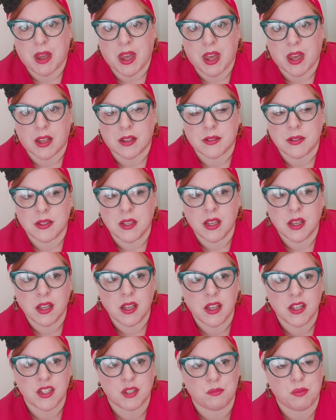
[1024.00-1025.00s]
bags
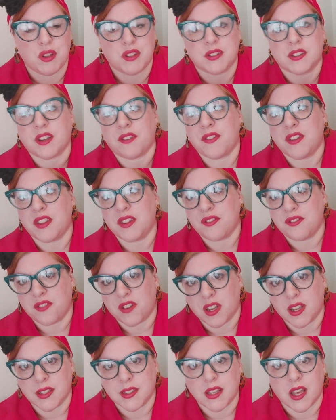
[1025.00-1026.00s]
to put stuff in the
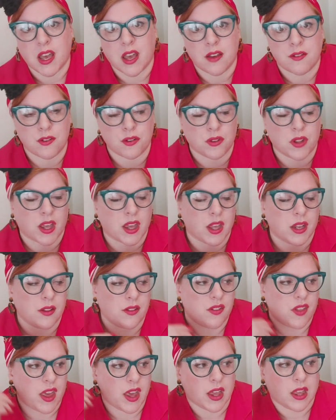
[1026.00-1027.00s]
freezer and all that kind
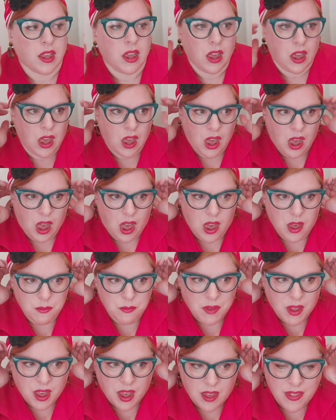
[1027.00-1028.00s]
of thing.
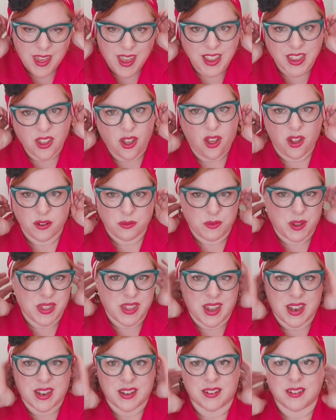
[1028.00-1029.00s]
And they're gone
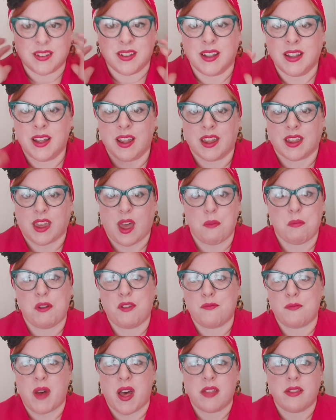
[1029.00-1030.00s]
within a
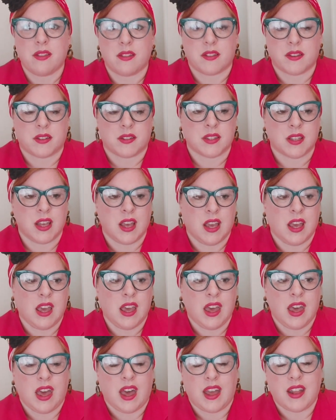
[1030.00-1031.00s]
couple of months.
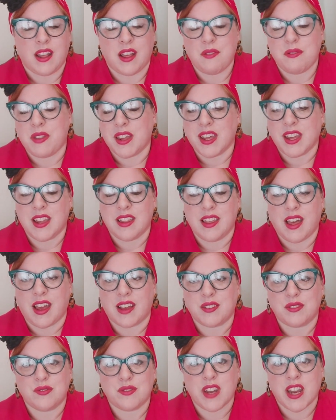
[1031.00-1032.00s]
And I'm thinking
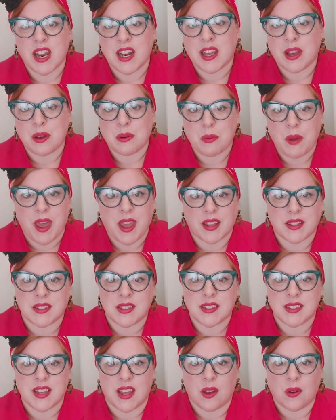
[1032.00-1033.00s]
that is really a
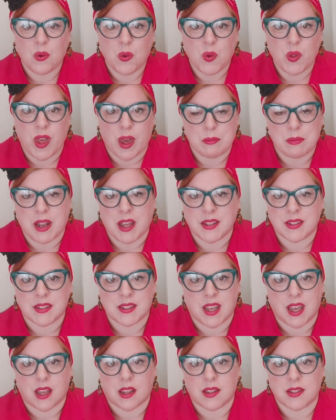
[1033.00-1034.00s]
waste, isn't it? All that
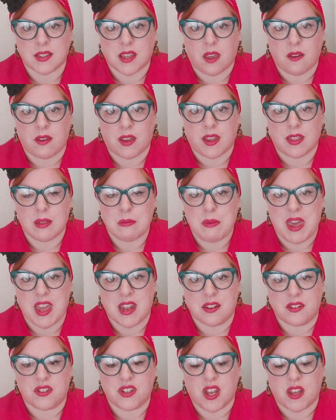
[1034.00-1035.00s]
plastic that's going in the
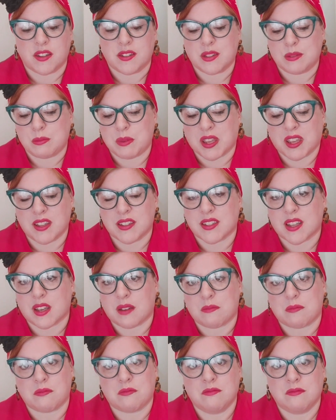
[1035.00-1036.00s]
bin just because
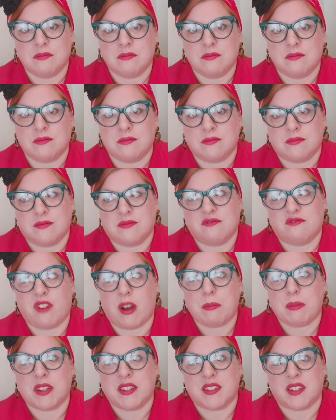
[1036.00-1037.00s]
I'm
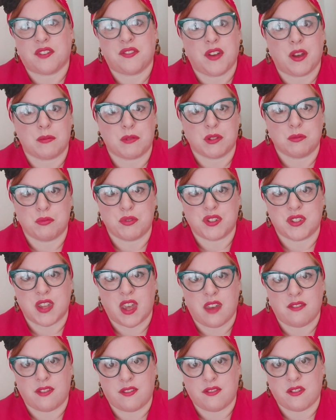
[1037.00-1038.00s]
wrapping stuff up to
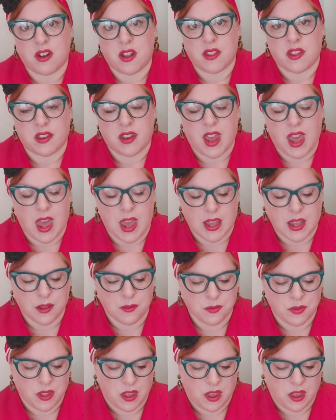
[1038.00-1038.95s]
preserve it for another day.